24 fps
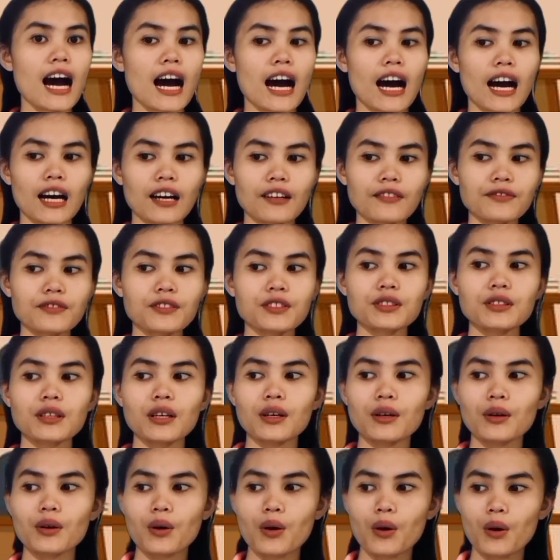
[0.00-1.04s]
after
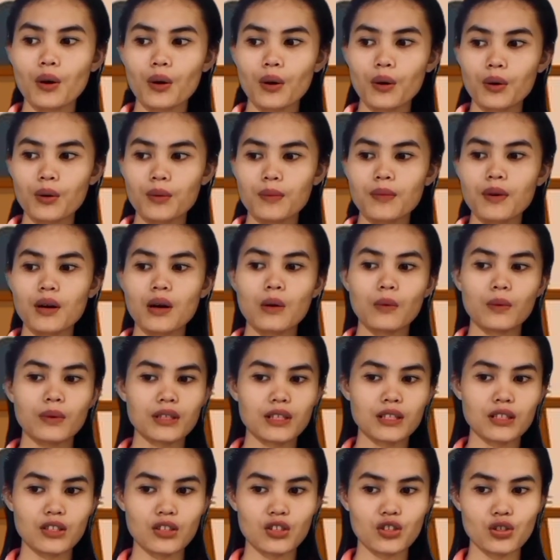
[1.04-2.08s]
our home was
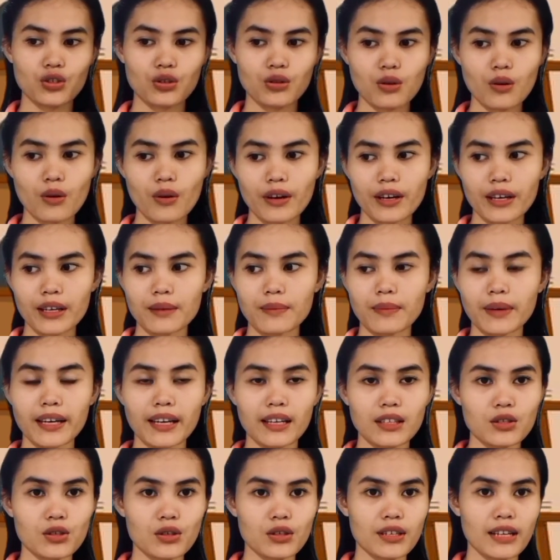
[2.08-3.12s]
destroyed by a
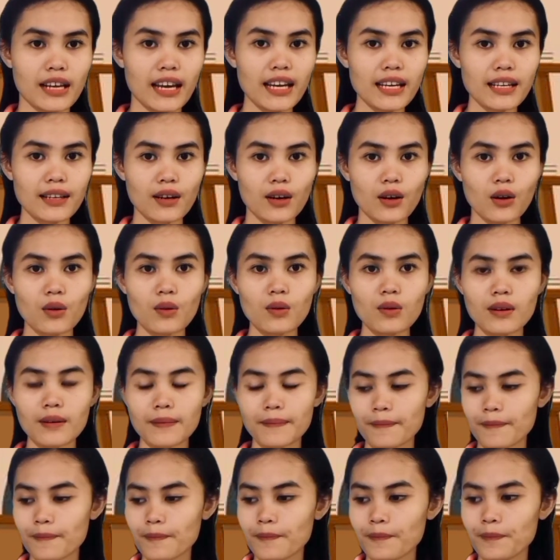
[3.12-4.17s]
tornado,
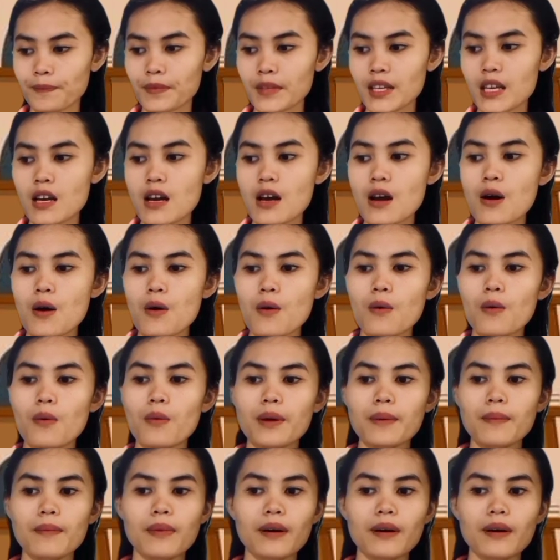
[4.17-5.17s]
we